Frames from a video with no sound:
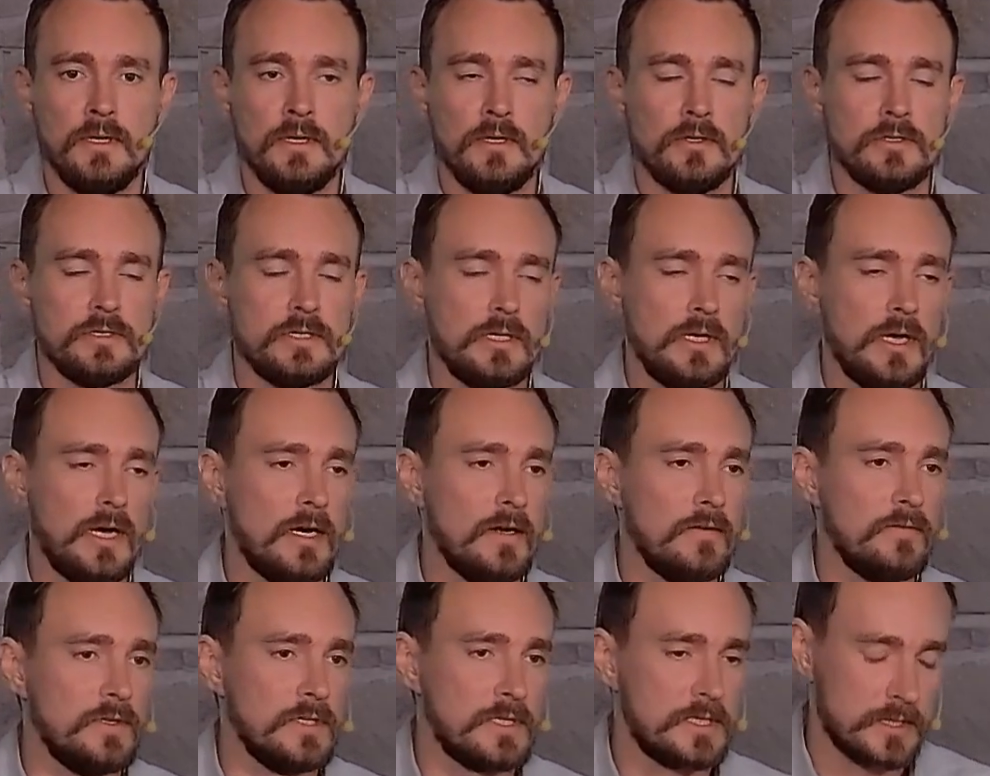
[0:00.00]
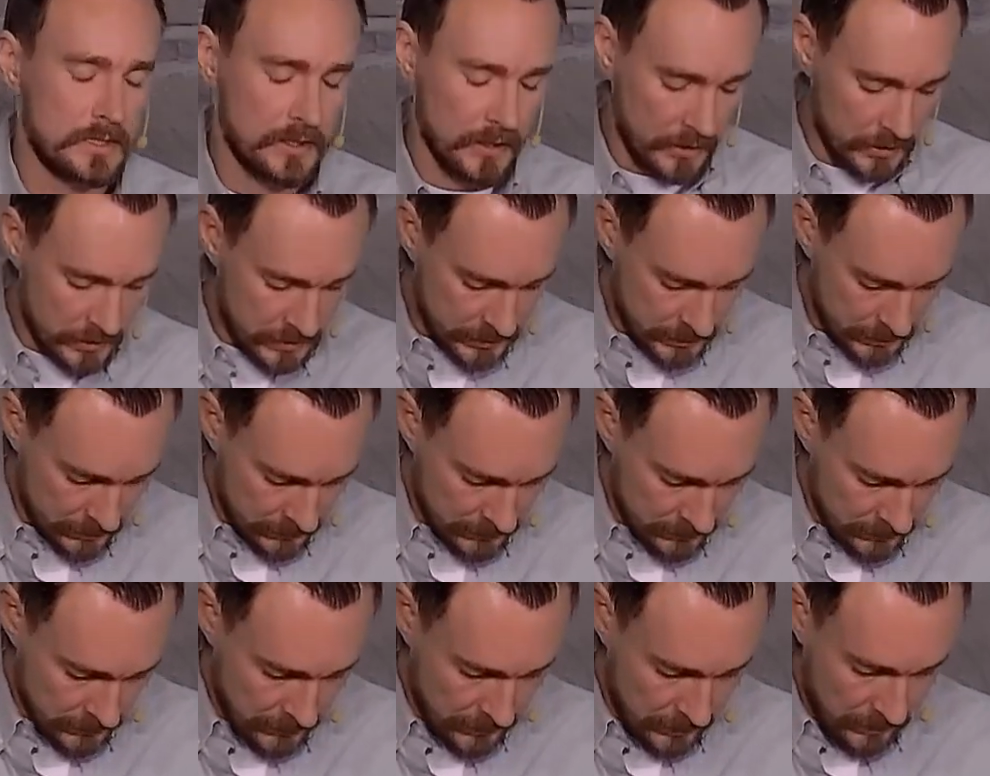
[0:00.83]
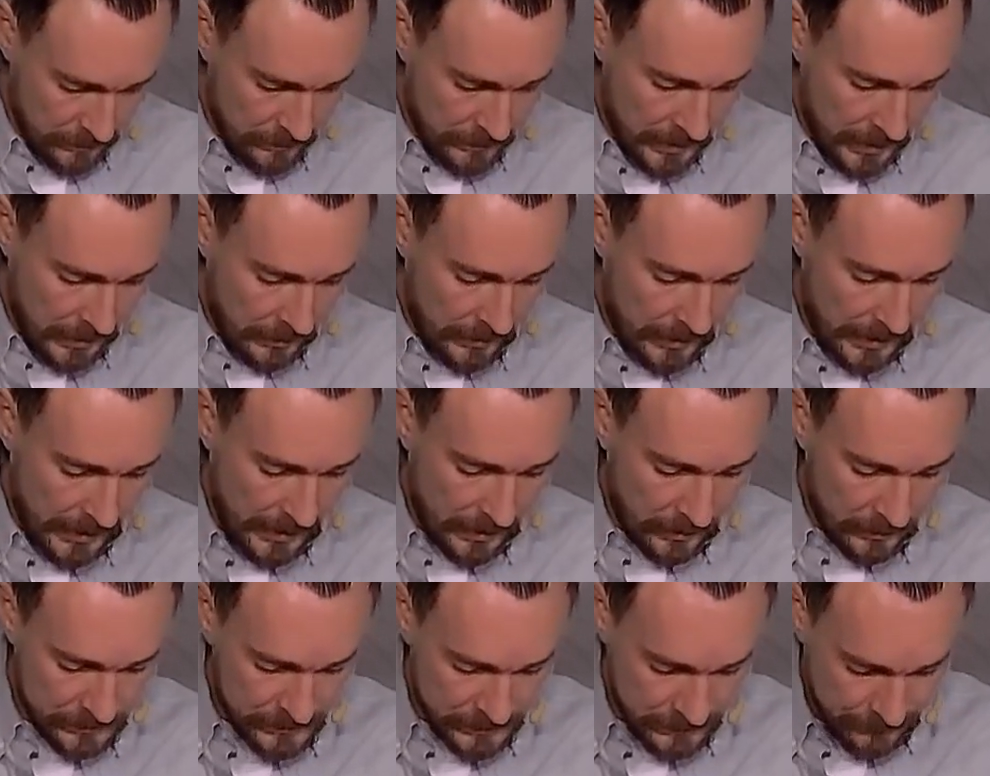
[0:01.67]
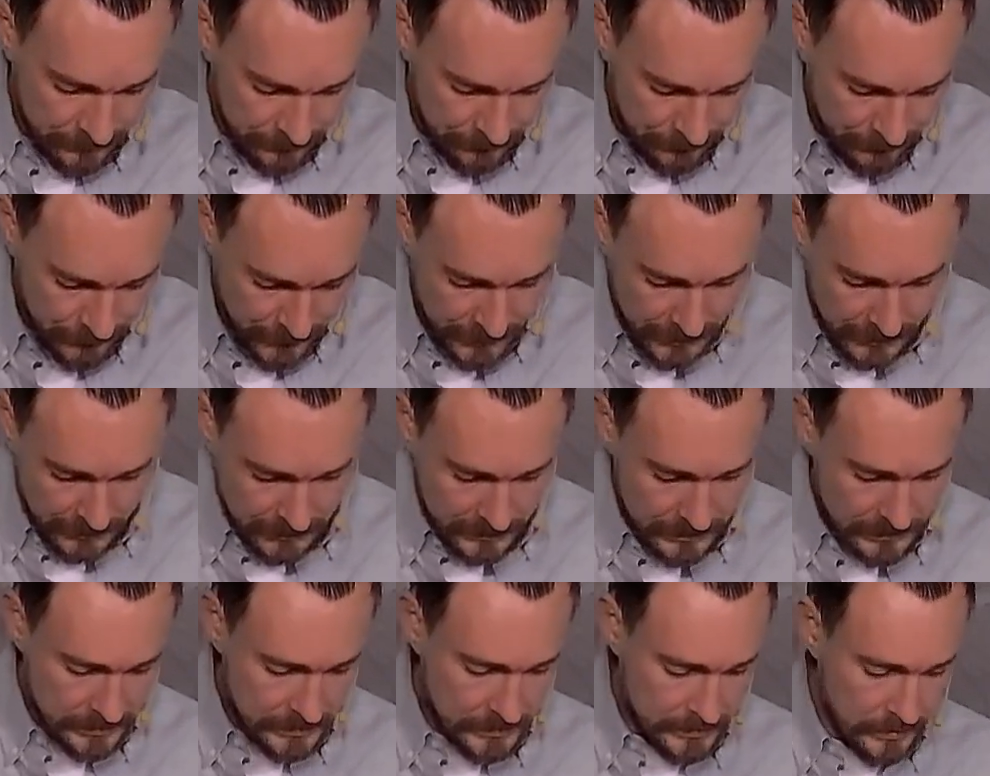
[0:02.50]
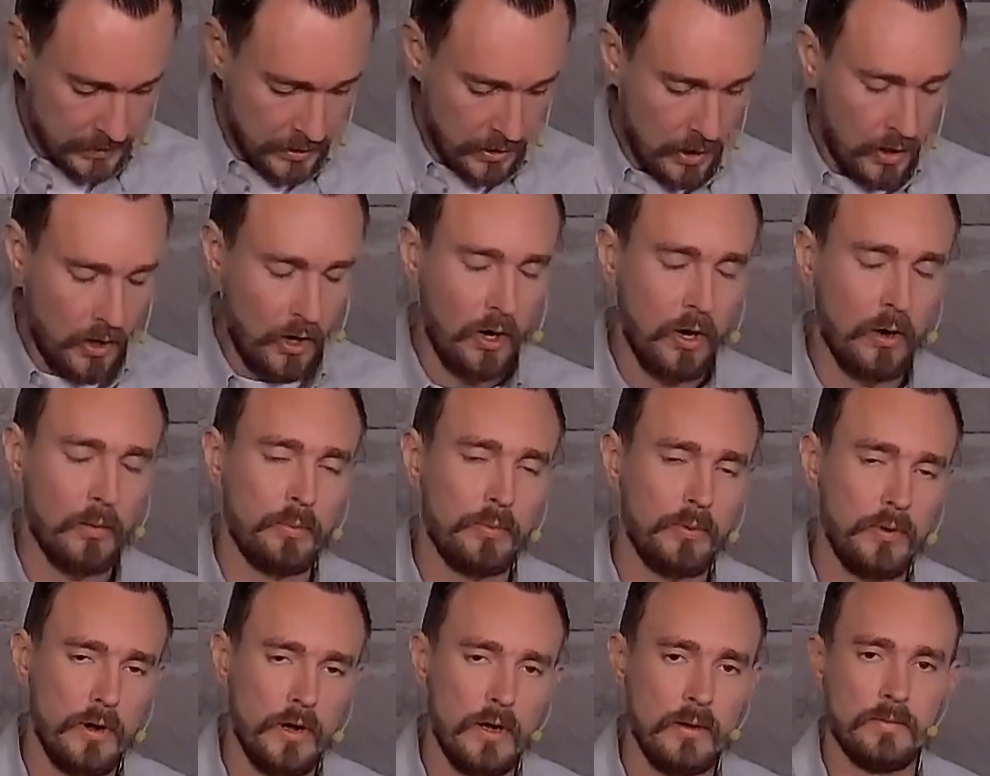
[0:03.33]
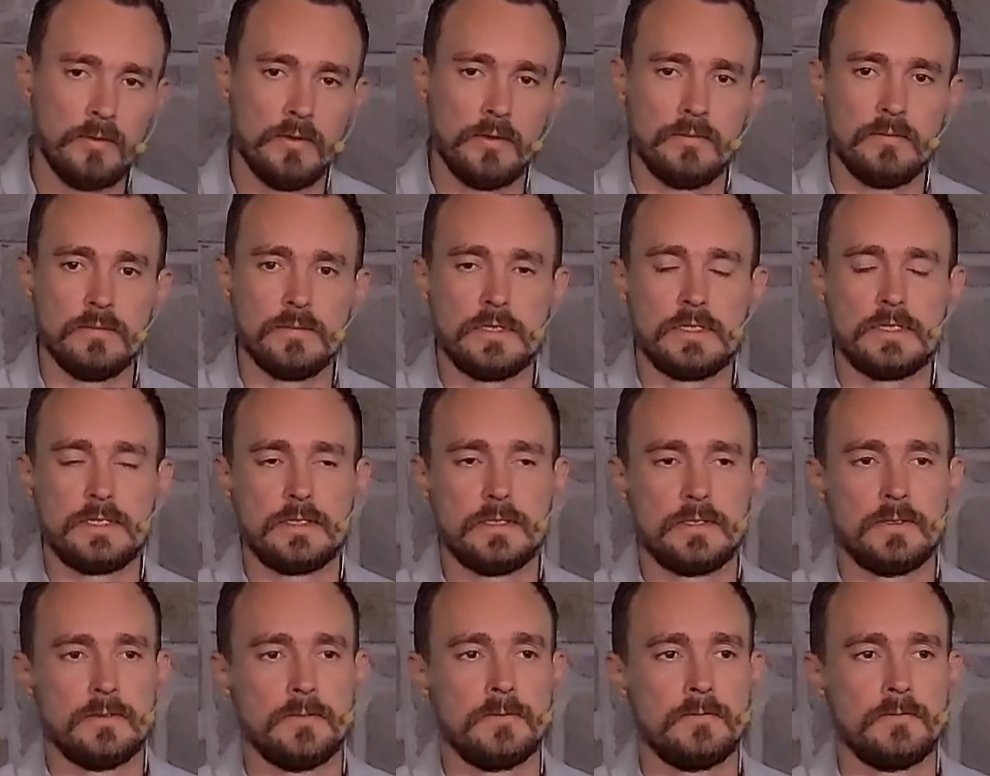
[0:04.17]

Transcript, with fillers: There's a lot of discussion about how to fix our problems.